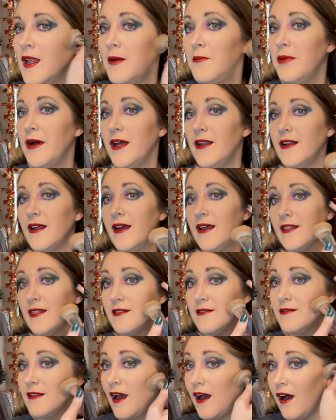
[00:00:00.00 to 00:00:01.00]
But
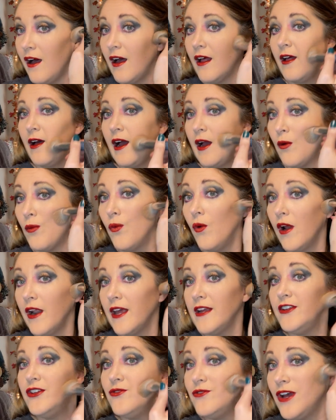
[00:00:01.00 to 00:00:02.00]
uh, uh, what
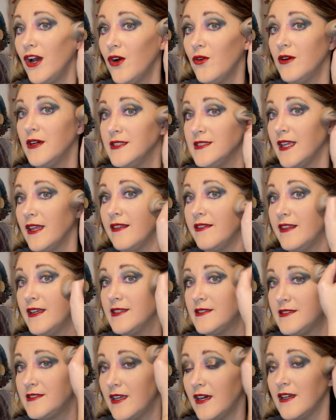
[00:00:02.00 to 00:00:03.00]
I do know is that
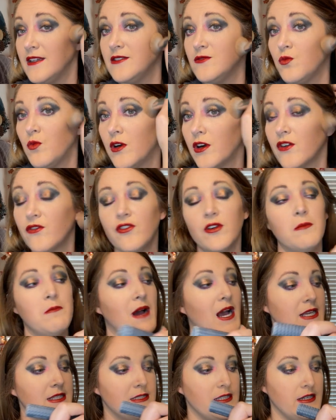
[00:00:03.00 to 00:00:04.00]
this does work for
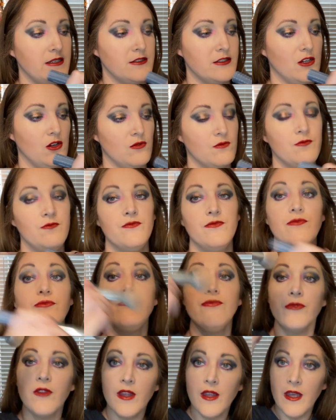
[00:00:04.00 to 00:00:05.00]
my skin tone,
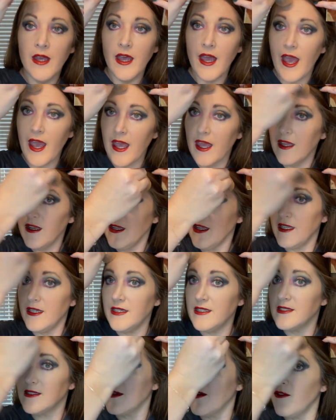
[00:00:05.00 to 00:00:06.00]
and it
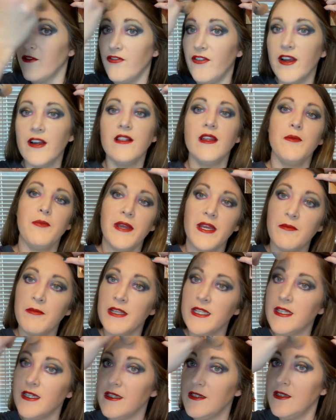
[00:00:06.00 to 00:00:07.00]
is fairly
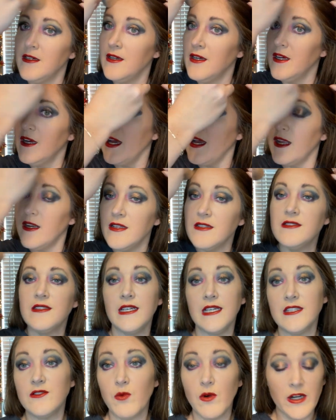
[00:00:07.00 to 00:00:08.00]
pigmented, and it's
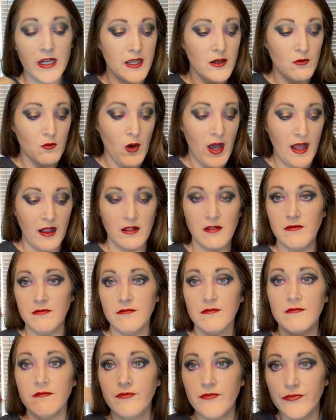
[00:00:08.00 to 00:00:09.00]
it's working well.
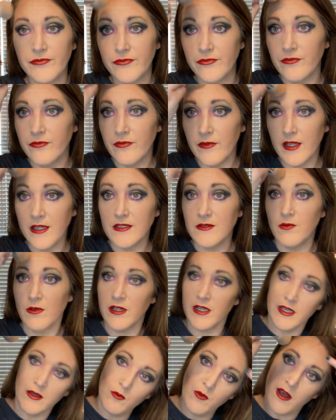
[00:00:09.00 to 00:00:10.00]
It's
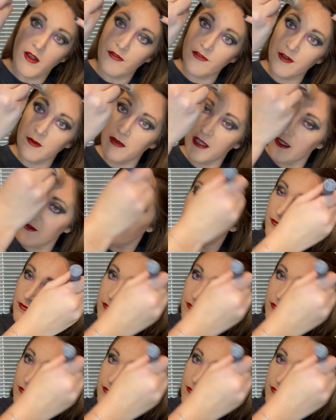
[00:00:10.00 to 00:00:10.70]
working well for me.